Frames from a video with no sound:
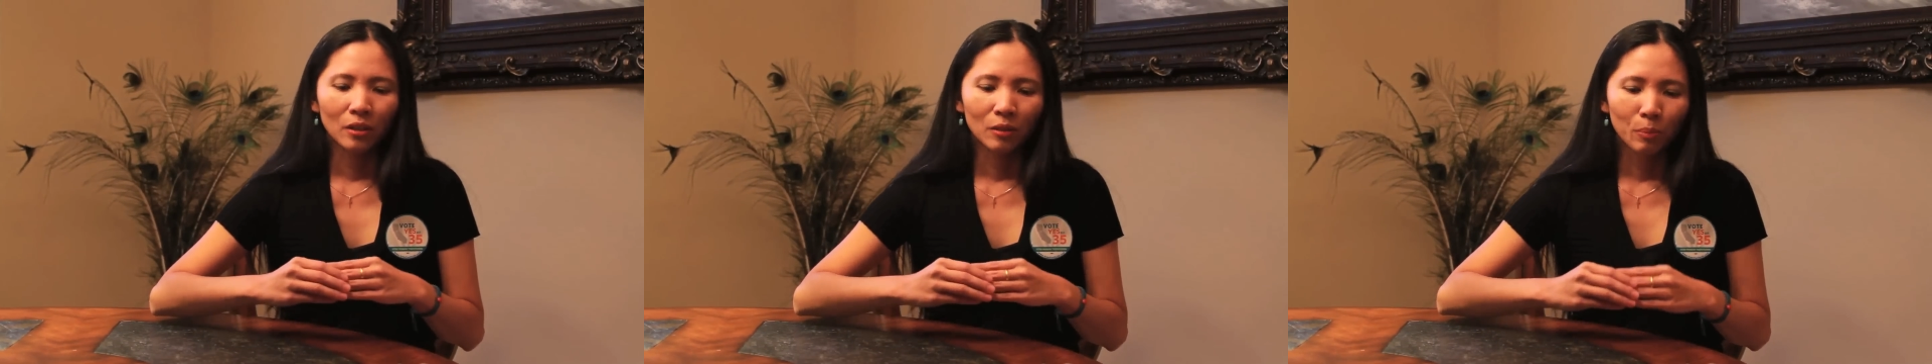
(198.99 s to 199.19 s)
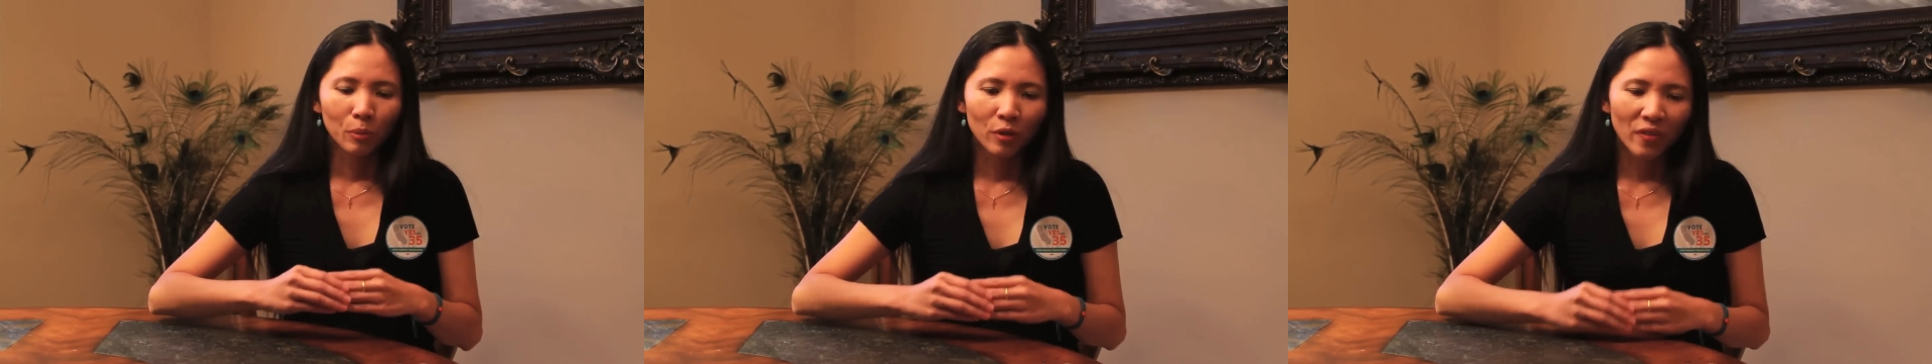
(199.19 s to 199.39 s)

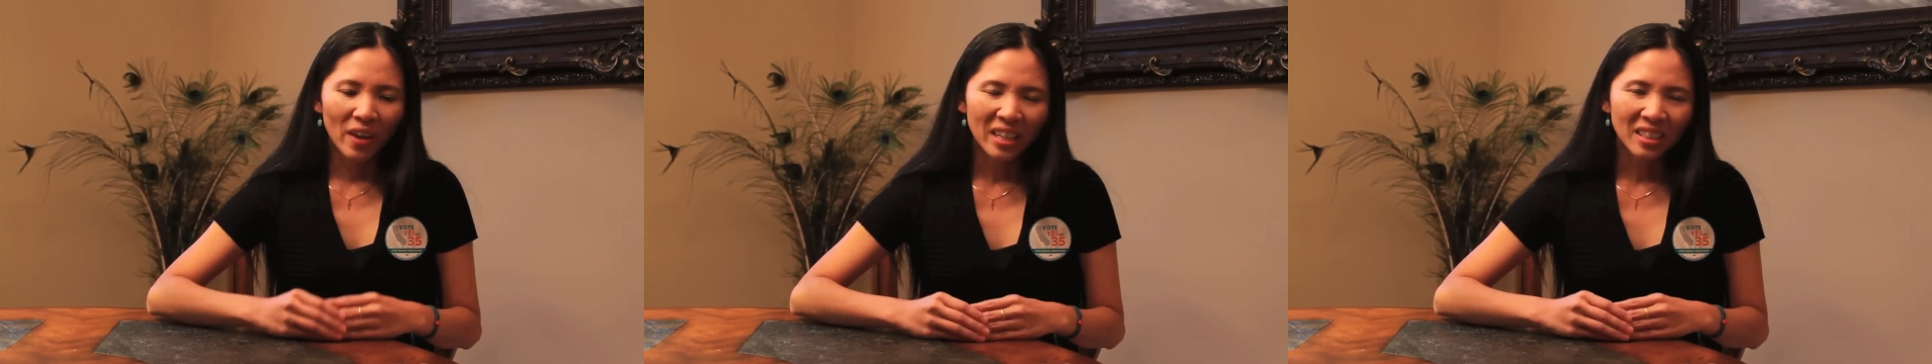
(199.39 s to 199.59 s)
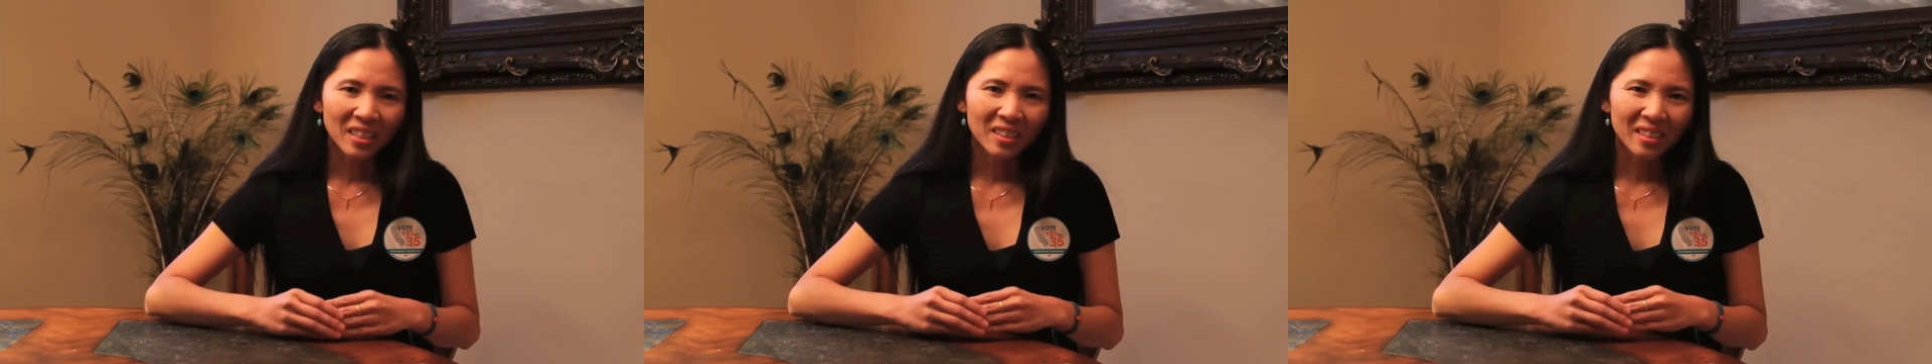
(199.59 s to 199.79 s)

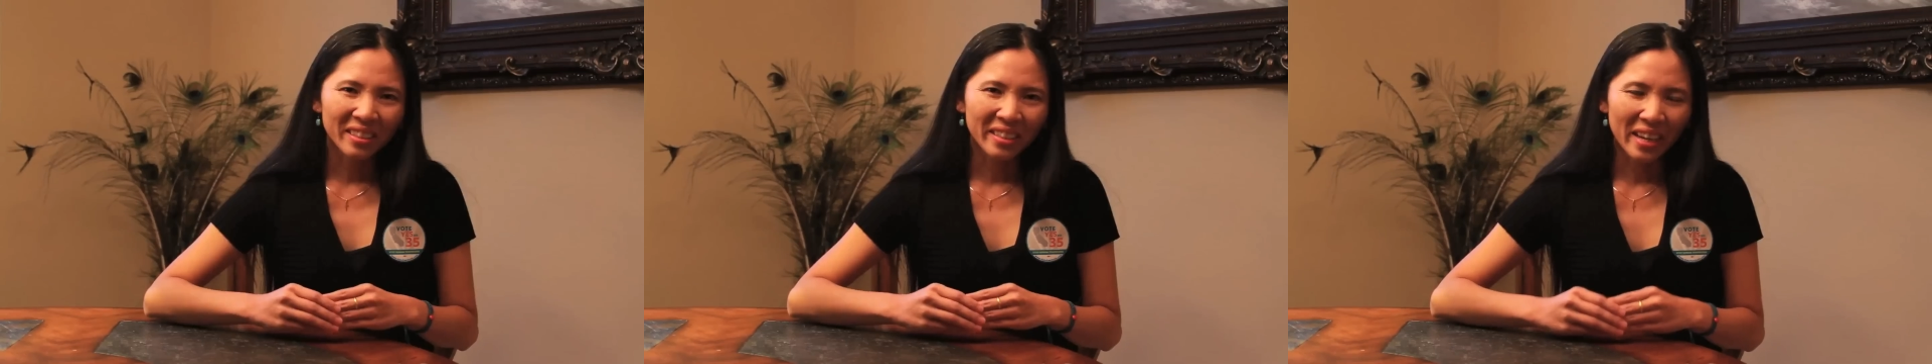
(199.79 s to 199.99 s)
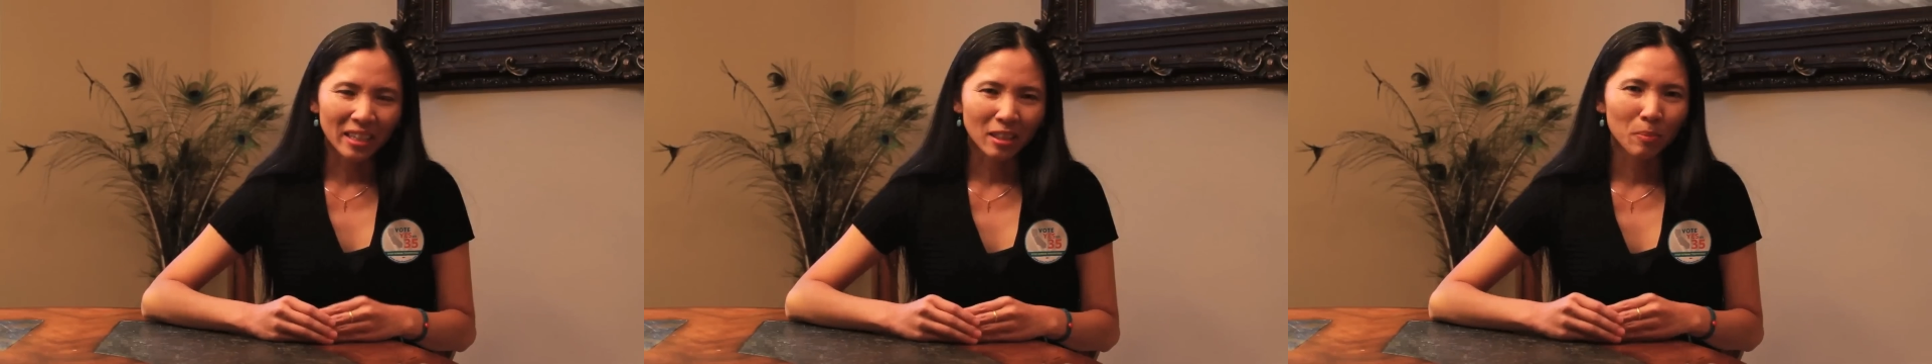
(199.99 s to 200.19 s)
Preventing the
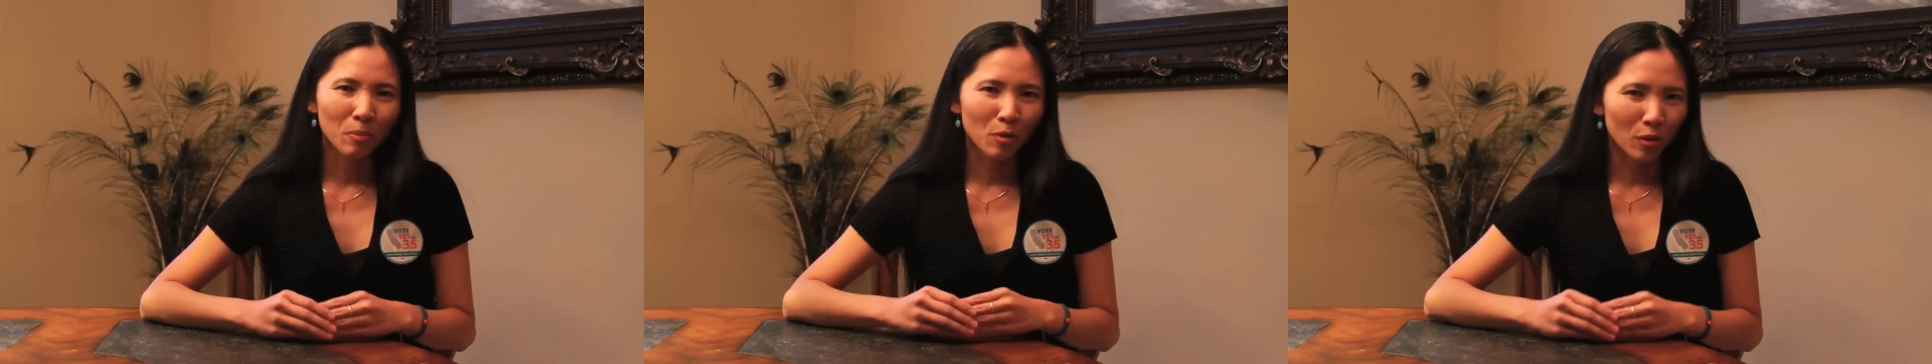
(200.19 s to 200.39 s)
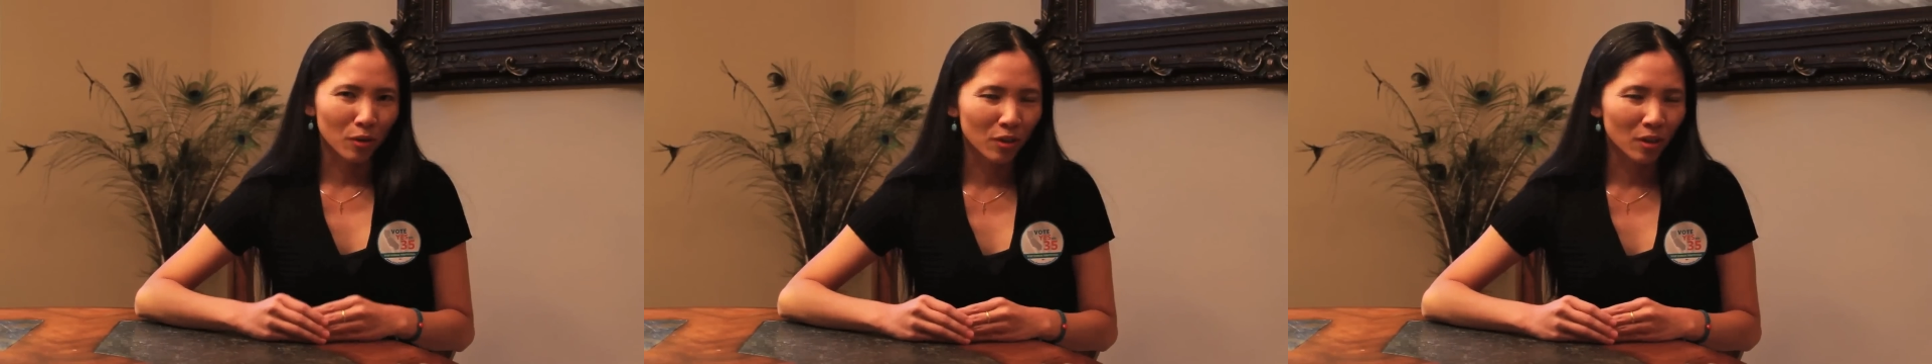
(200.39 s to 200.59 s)
next
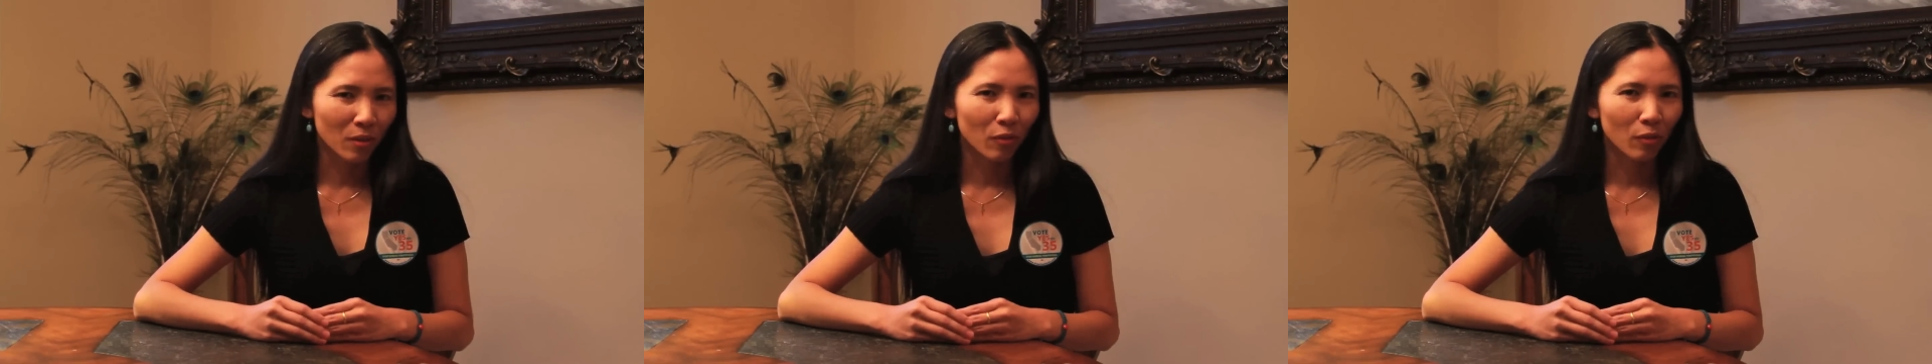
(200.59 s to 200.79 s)
person